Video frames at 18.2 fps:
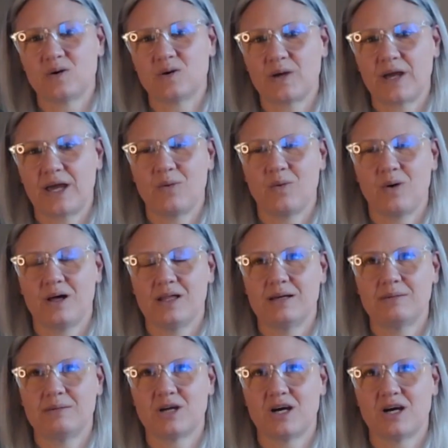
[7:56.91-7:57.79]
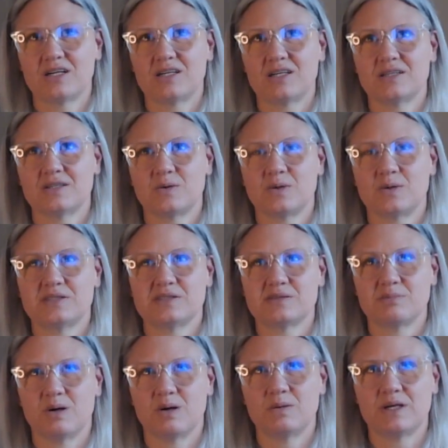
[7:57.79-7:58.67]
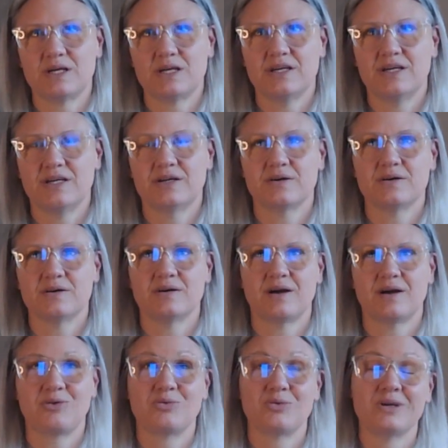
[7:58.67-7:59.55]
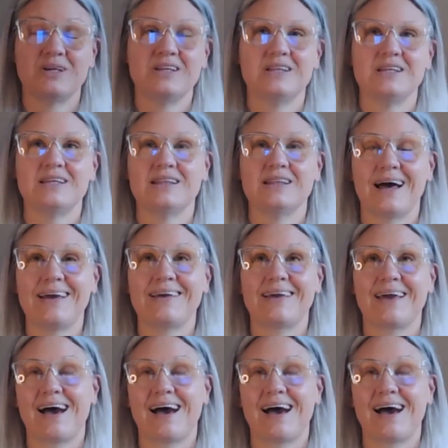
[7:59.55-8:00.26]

okay, well, I'm not going to quit smoking, or I really like